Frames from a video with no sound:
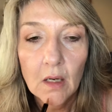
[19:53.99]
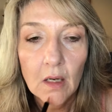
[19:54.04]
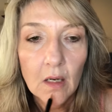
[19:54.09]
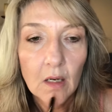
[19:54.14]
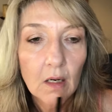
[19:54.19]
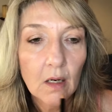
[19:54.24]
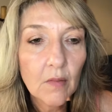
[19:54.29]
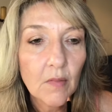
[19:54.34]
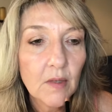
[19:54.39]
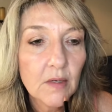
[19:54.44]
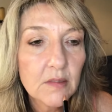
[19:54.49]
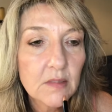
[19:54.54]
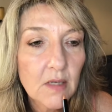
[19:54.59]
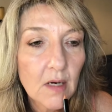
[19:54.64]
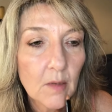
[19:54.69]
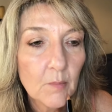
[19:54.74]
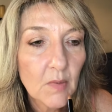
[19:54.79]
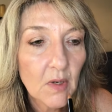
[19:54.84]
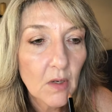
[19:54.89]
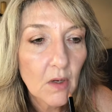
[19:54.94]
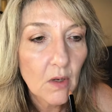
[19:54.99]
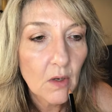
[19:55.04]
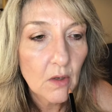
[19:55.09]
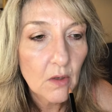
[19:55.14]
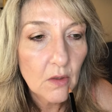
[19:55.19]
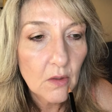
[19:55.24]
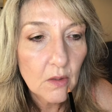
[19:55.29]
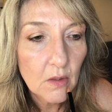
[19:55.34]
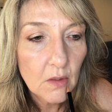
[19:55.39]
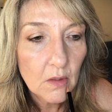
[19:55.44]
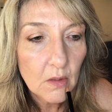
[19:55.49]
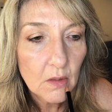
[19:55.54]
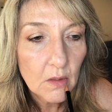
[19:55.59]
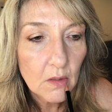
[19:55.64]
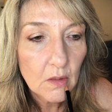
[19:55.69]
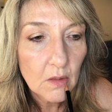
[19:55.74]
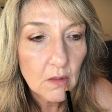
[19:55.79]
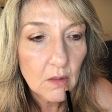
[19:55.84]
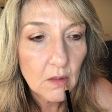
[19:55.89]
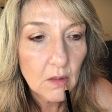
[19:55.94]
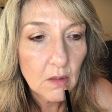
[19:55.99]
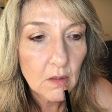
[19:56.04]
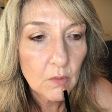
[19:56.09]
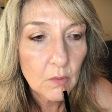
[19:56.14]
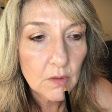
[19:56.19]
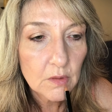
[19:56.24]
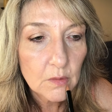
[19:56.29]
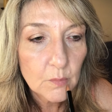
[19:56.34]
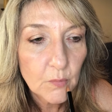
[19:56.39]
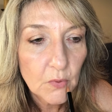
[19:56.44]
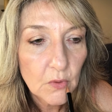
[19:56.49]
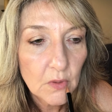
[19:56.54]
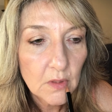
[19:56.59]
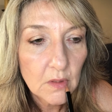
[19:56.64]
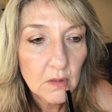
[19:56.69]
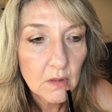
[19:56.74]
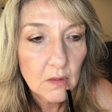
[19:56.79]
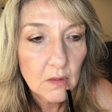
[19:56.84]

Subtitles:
And then down below, the lowest point,